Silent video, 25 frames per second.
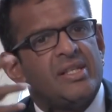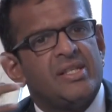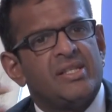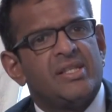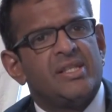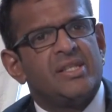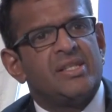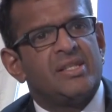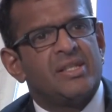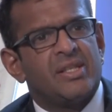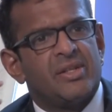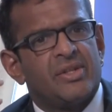
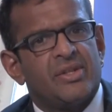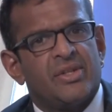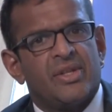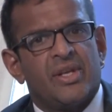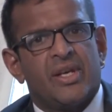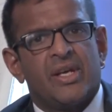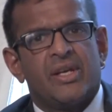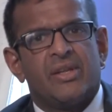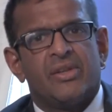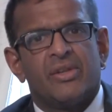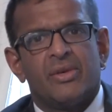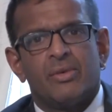This is the
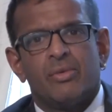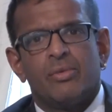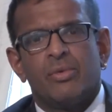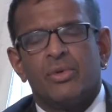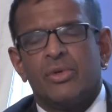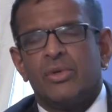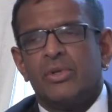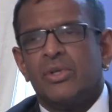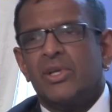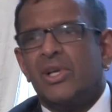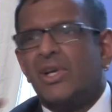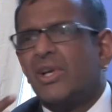thing that
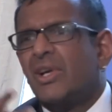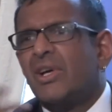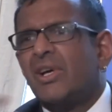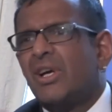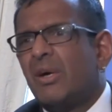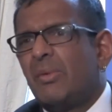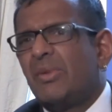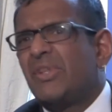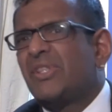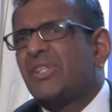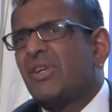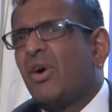will,
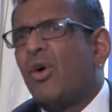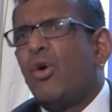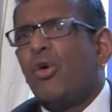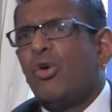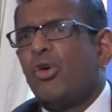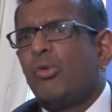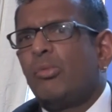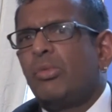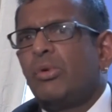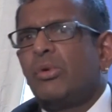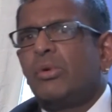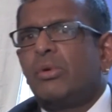it's a
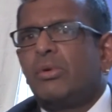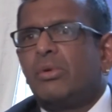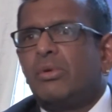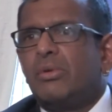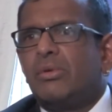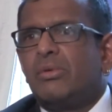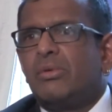horrible